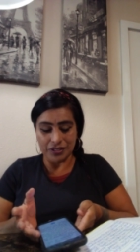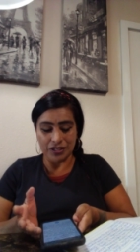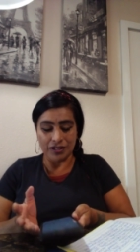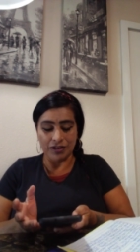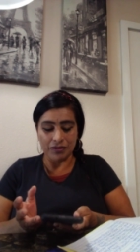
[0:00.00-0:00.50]

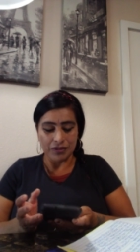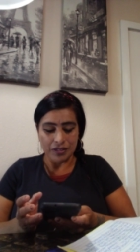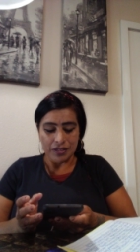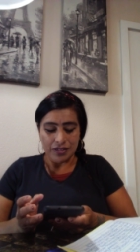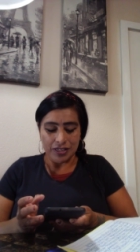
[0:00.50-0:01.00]
you know?
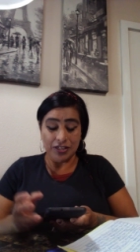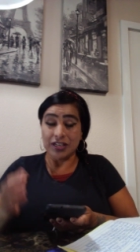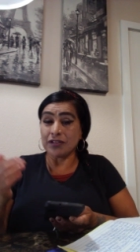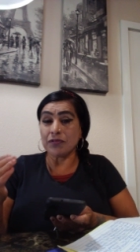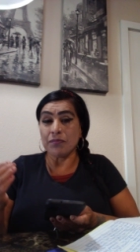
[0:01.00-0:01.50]
And you
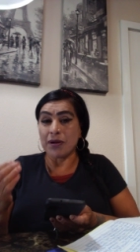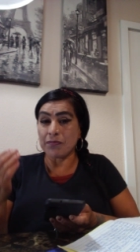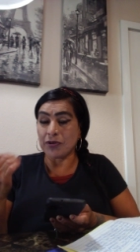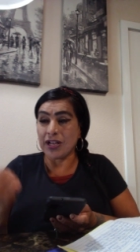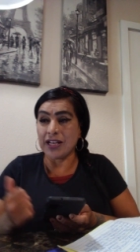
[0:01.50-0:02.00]
got to
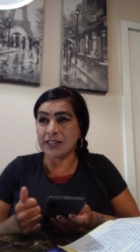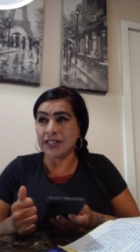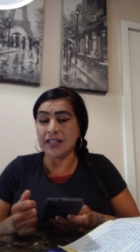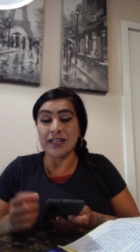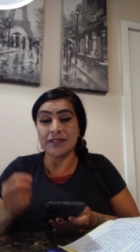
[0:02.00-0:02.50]
remember, at
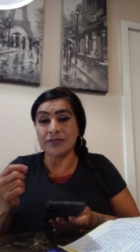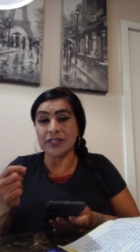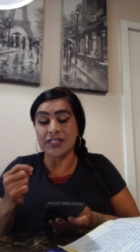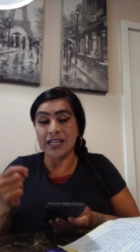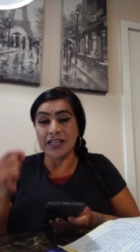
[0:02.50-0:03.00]
the end of
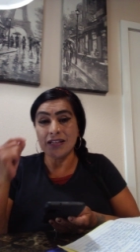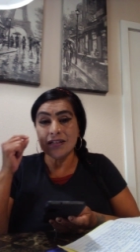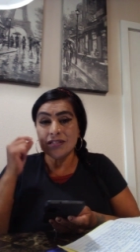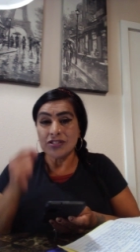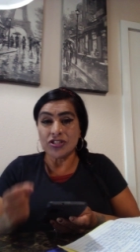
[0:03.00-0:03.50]
the day,
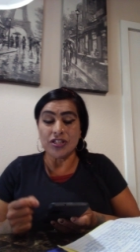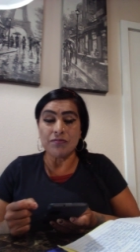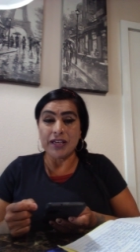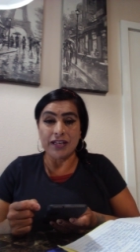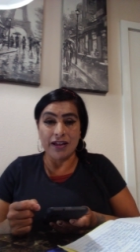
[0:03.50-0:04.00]
she
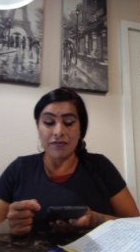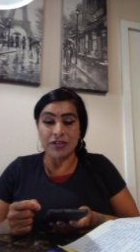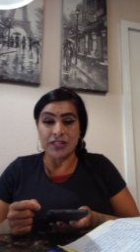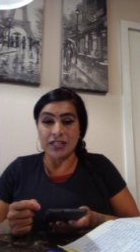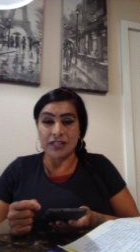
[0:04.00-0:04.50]
made
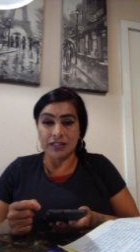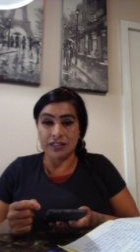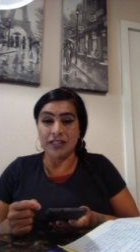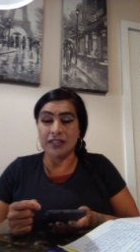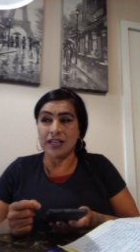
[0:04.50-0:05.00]
everything
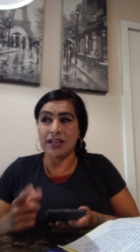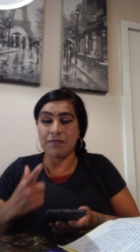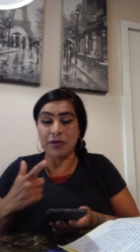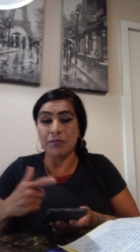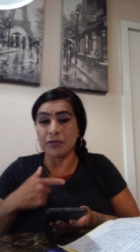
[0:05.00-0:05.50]
clean.
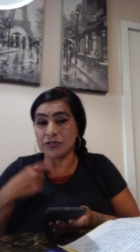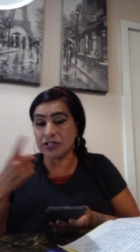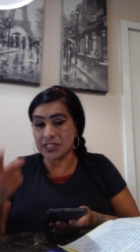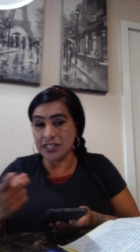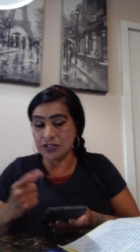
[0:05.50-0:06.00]
People
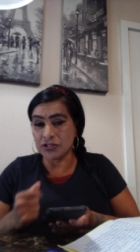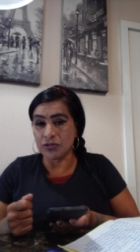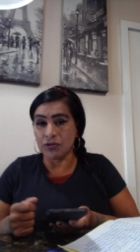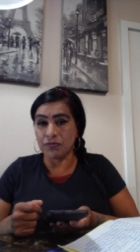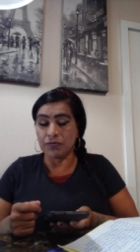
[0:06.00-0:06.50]
decided to
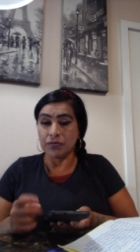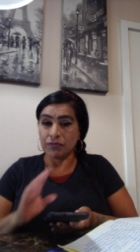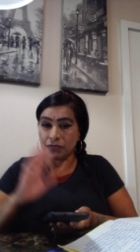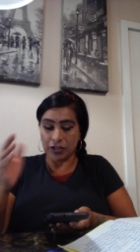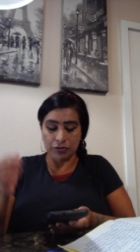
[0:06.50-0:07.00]
go
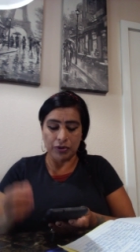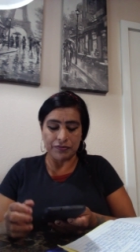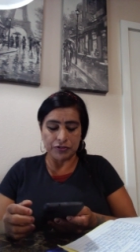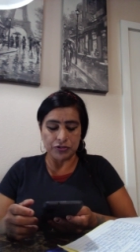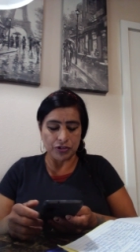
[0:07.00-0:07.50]
follow
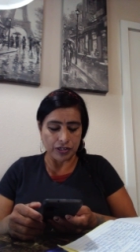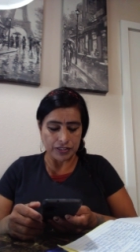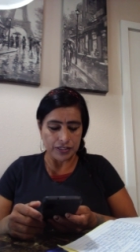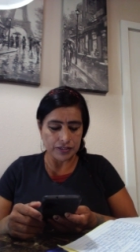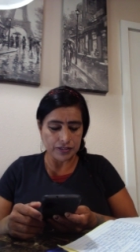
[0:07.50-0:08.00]
after
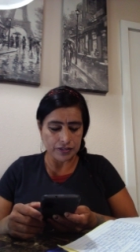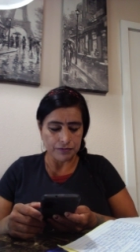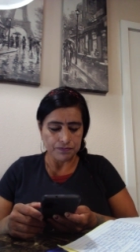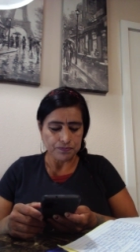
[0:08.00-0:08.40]
darkness.